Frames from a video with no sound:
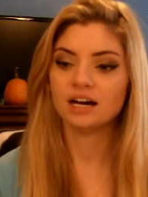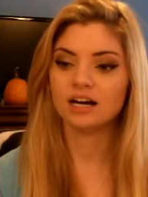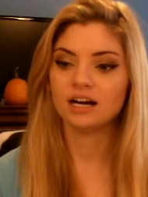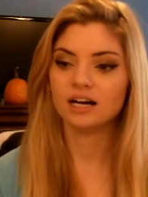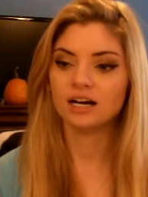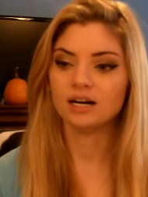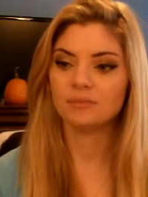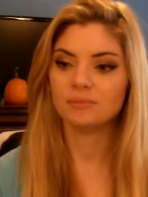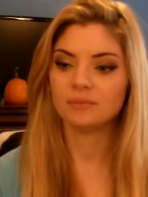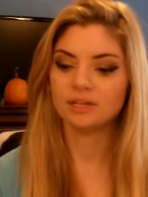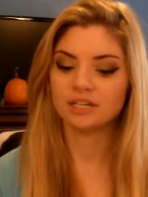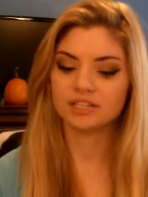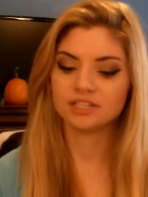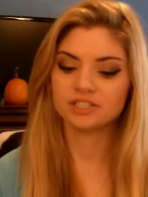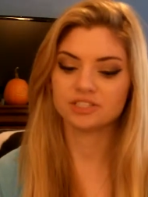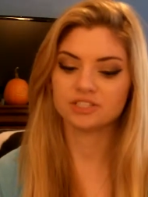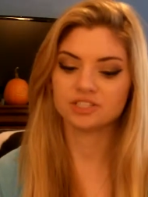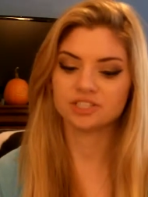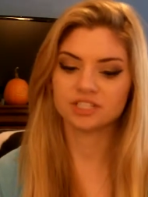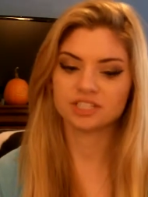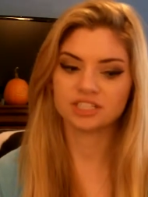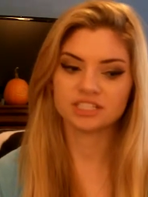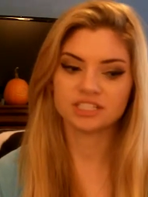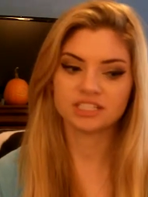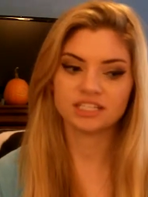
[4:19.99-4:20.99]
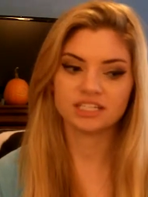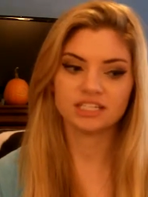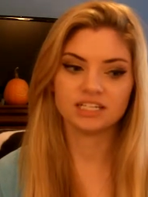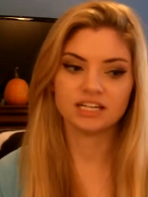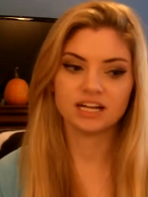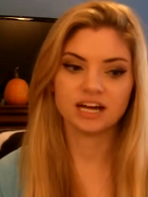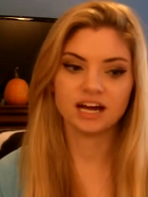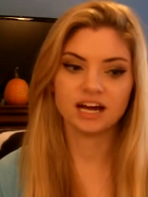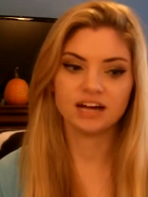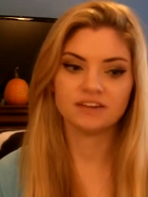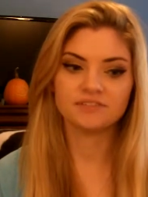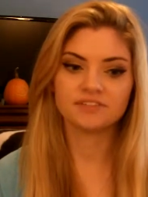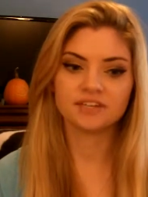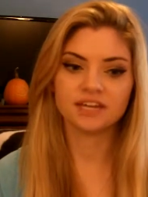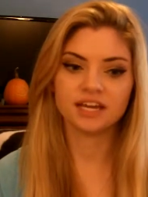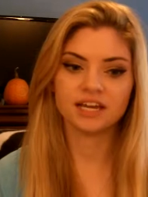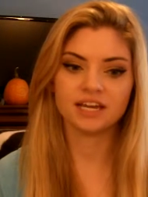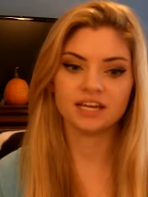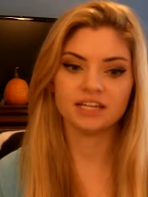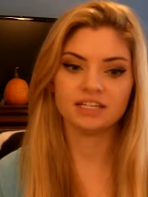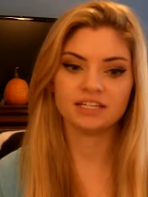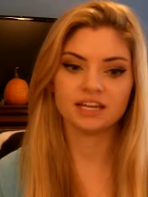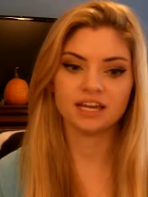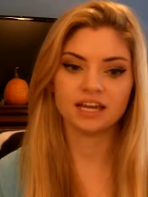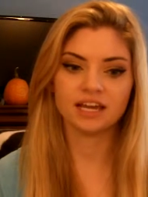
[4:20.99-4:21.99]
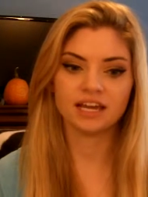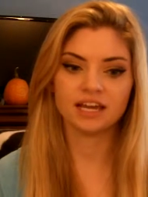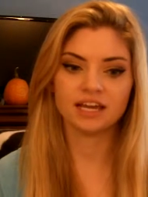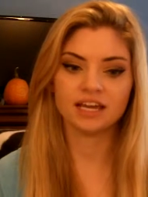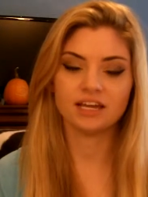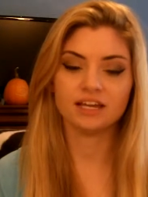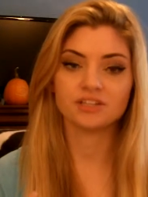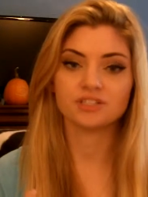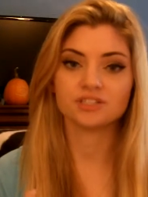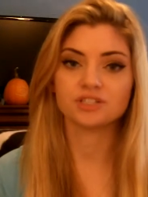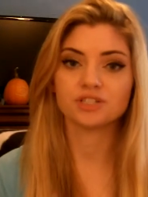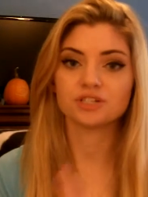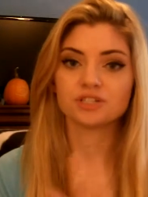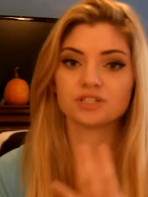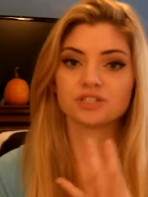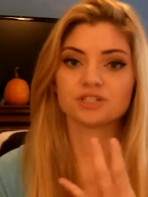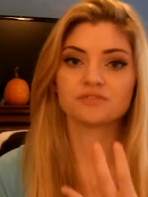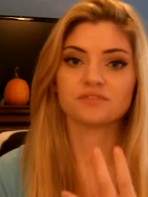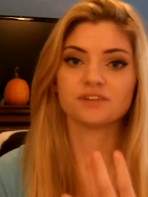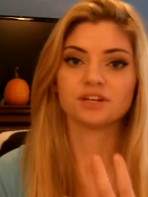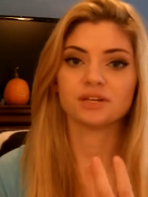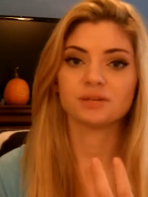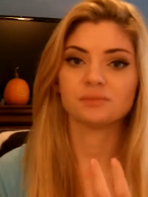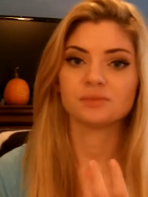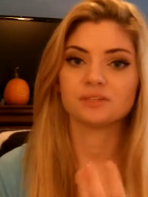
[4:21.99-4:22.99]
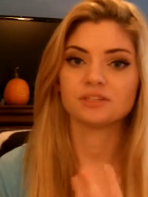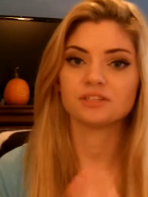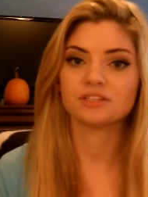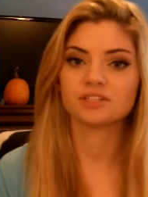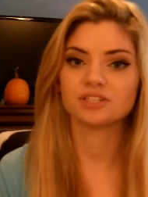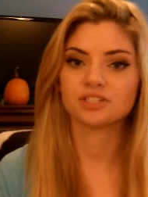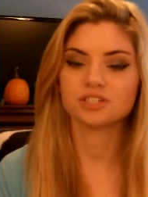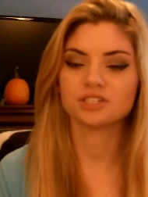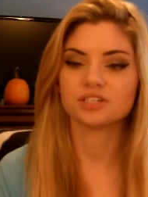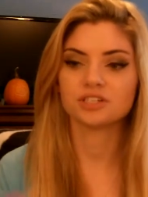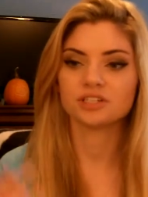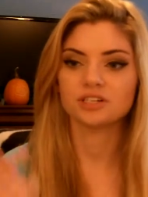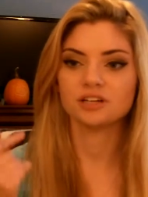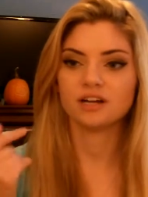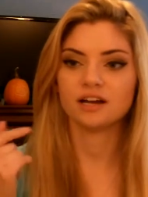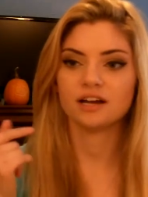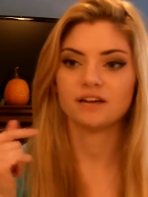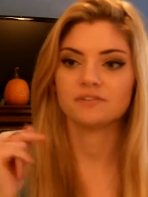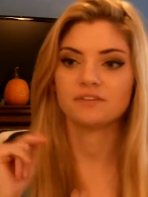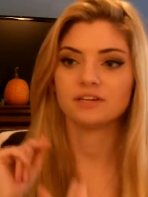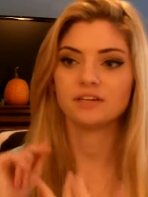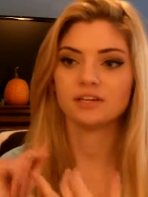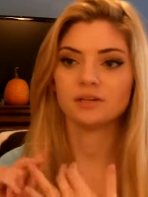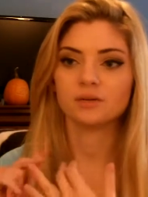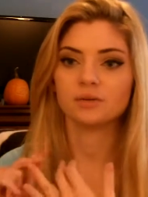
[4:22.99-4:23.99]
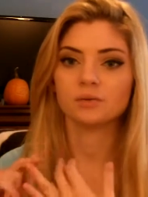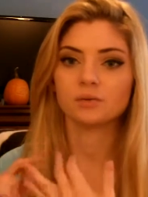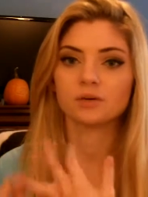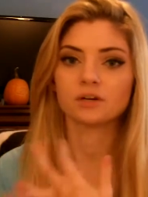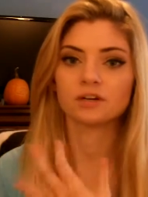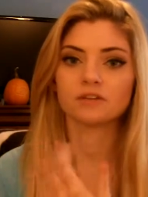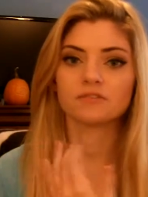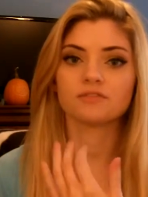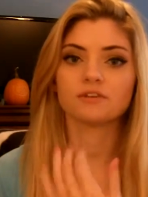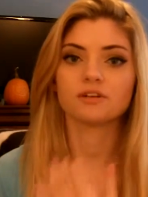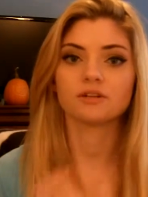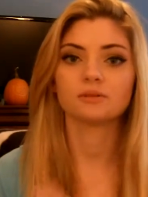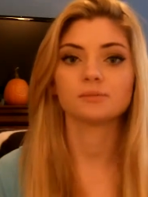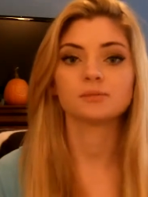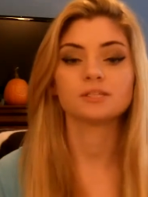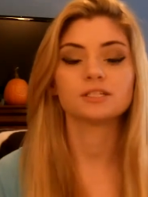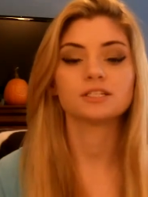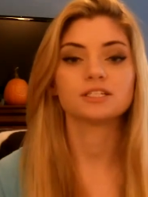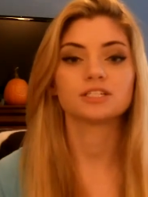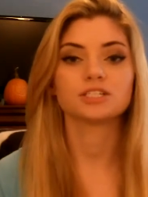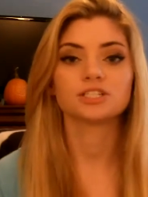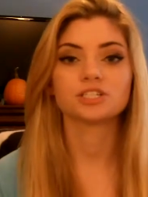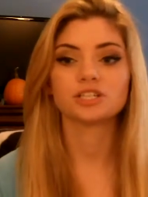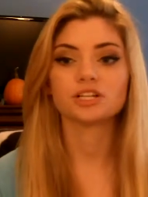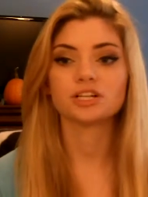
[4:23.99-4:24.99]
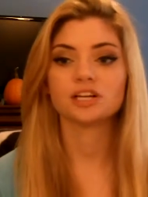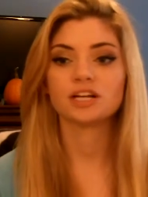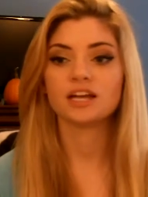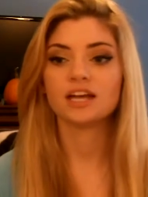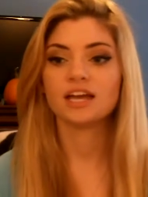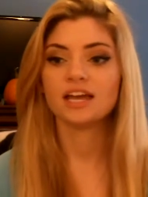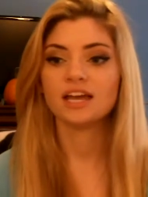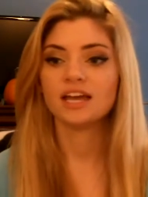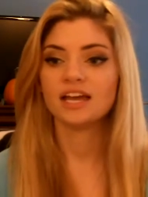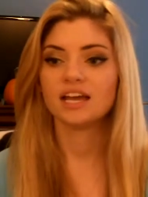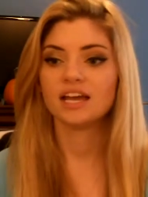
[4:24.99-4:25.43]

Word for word: um, is just that I've gained a church family this year, I've gained a work family this year,